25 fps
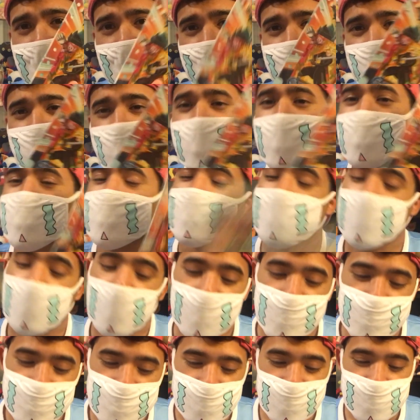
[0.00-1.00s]
So the
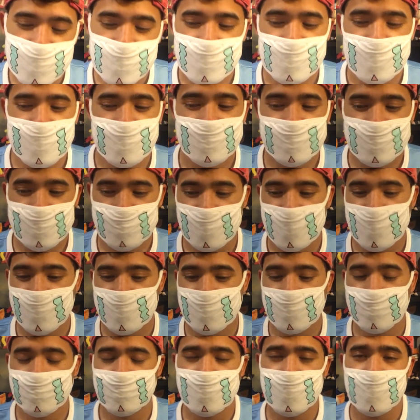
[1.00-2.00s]
cards aren't that
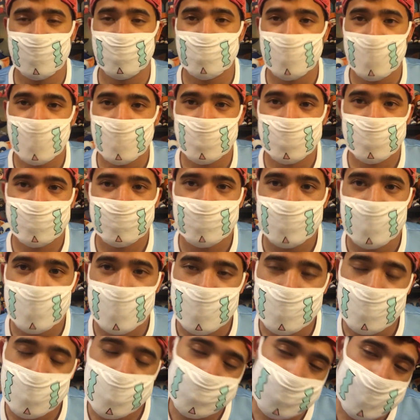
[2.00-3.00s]
expensive. They range
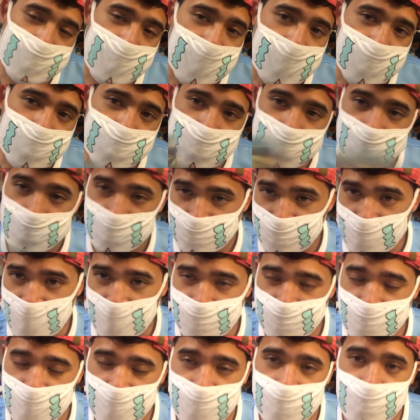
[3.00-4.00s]
from $3 to
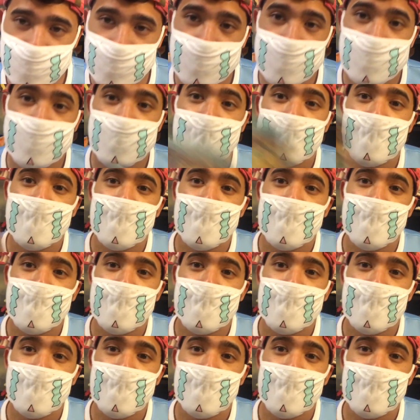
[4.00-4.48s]
$5.